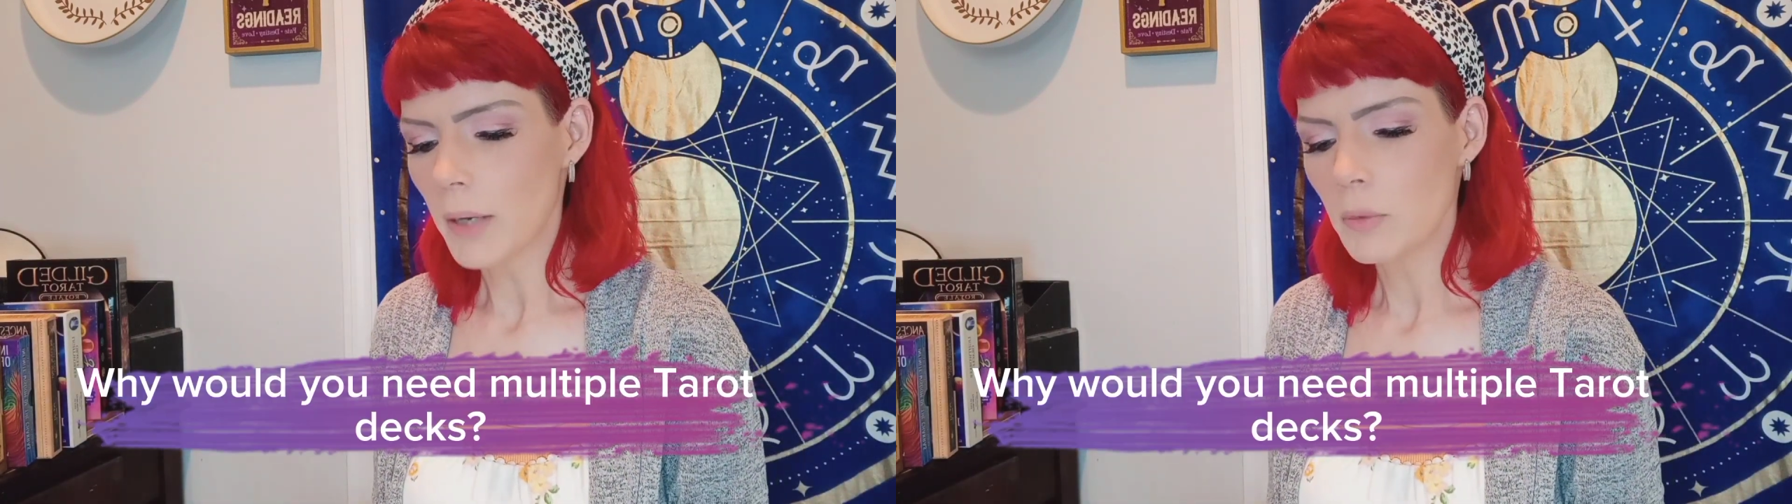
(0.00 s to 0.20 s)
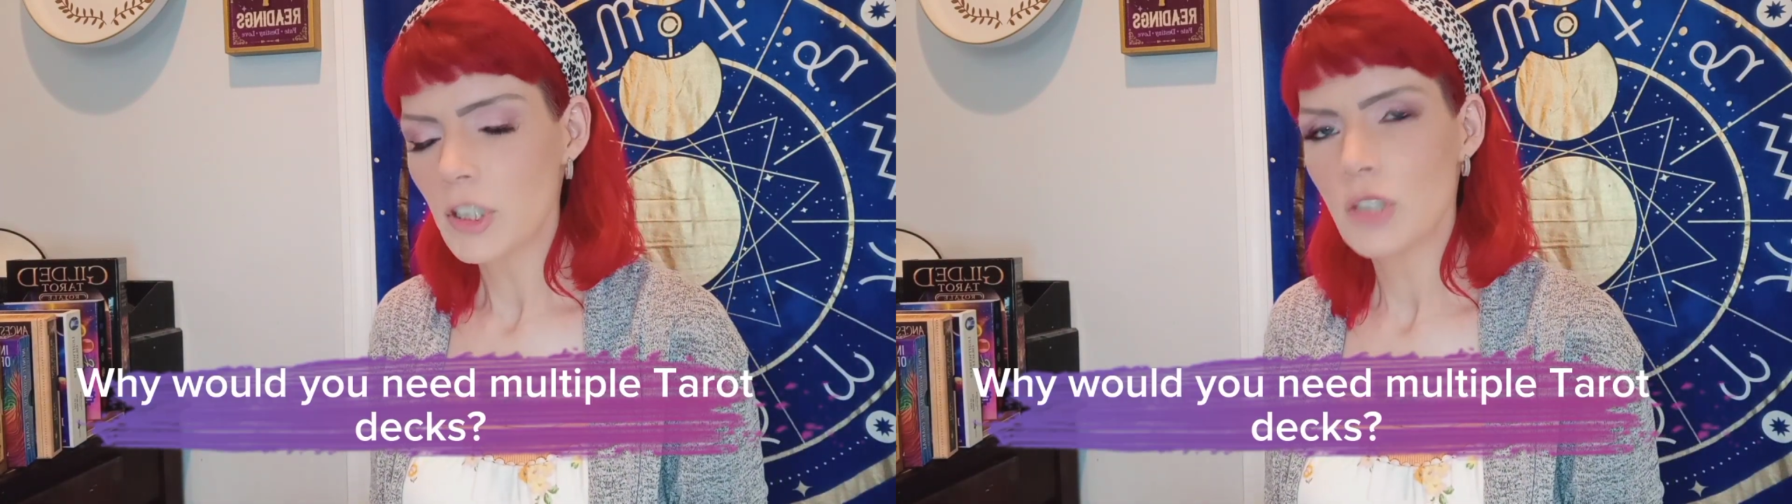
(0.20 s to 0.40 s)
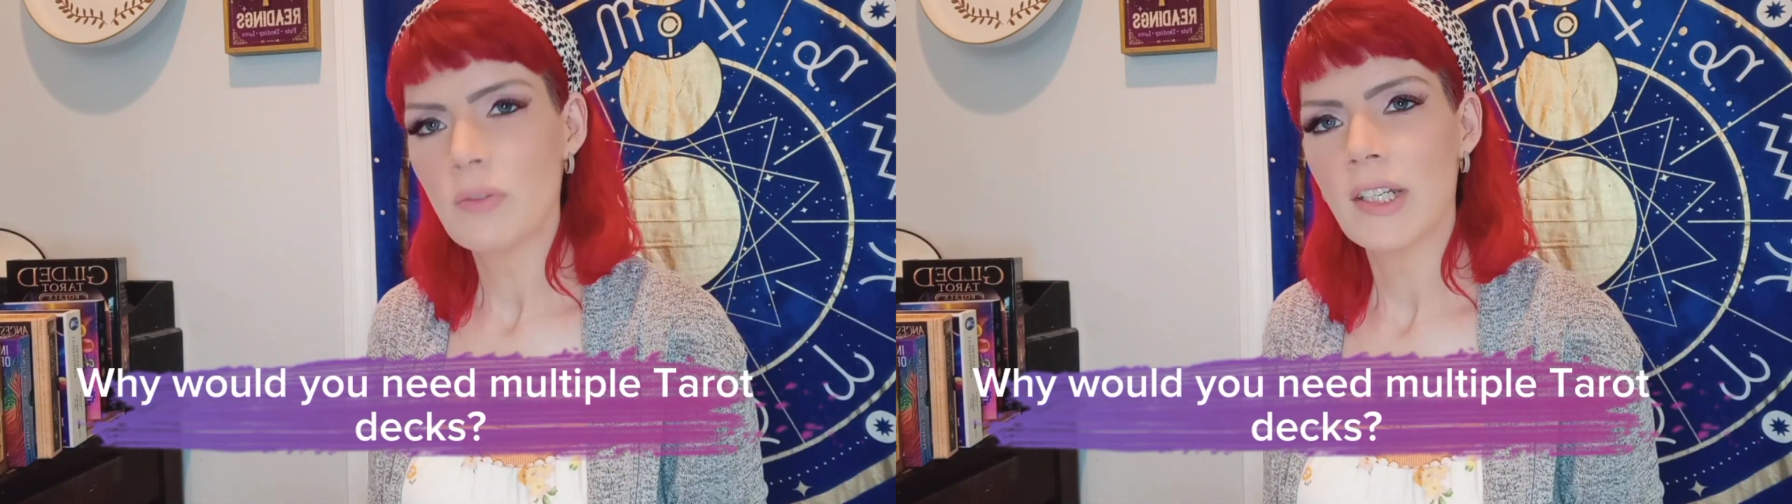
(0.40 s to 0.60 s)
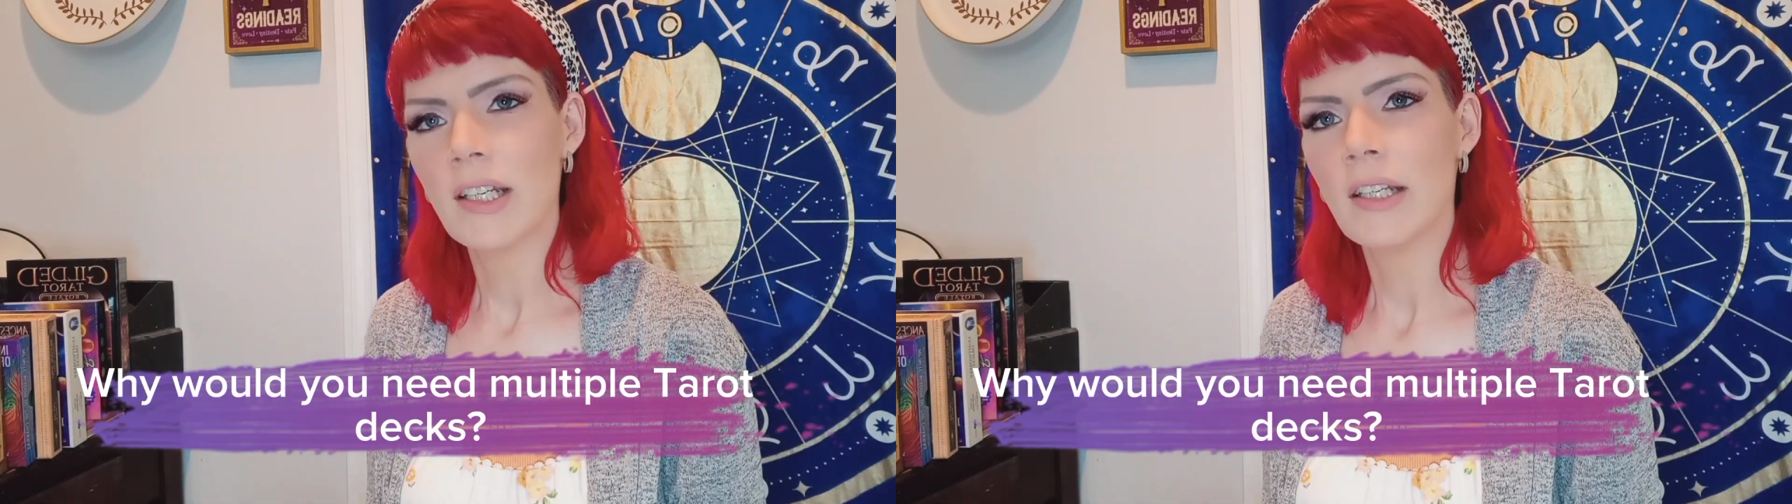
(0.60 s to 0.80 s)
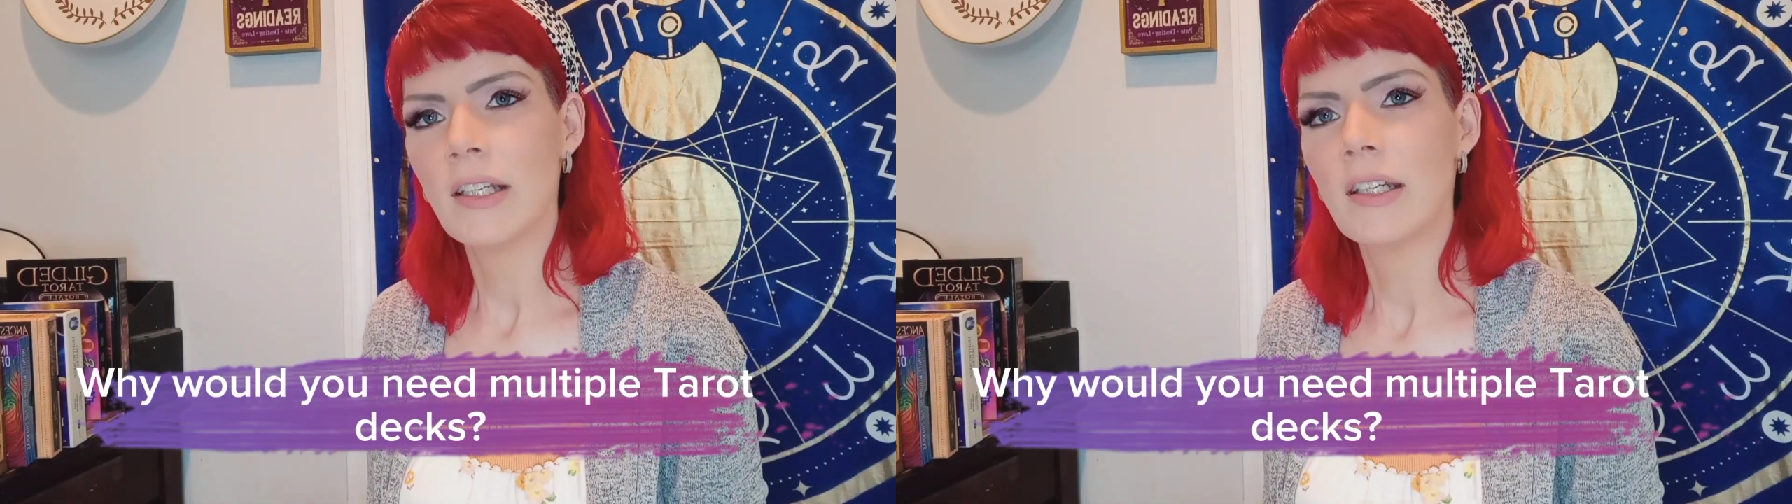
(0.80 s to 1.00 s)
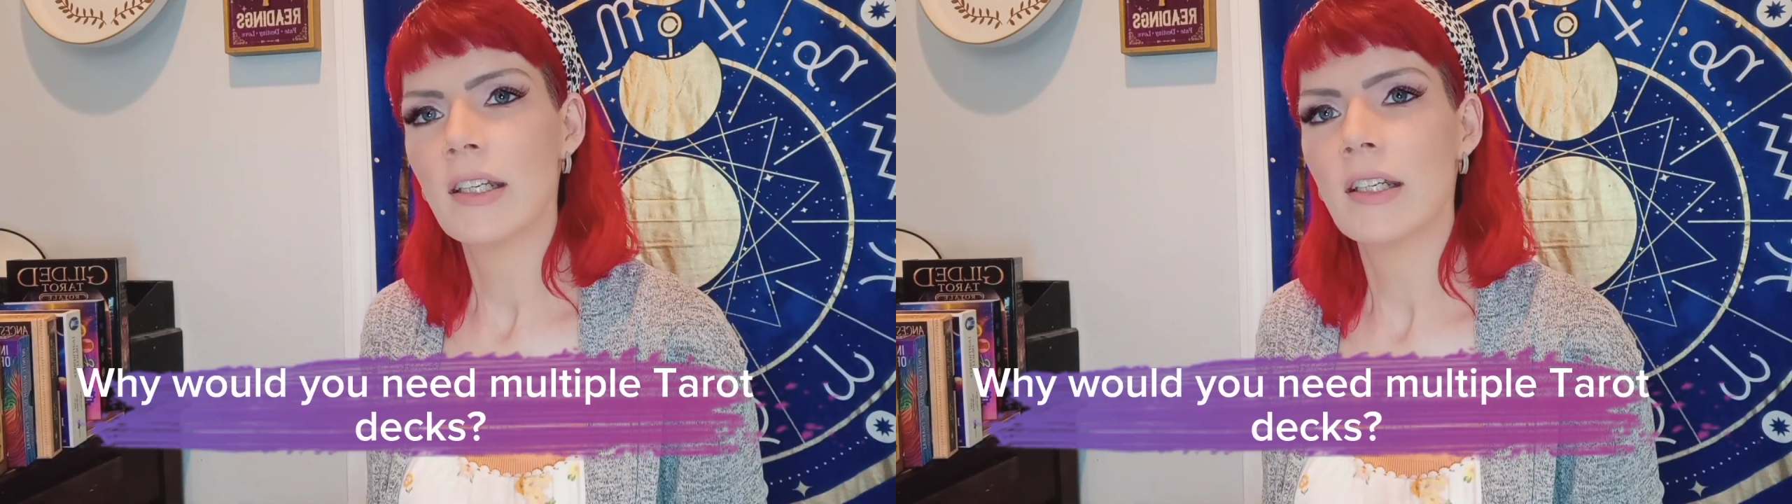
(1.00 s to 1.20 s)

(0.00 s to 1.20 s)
would you need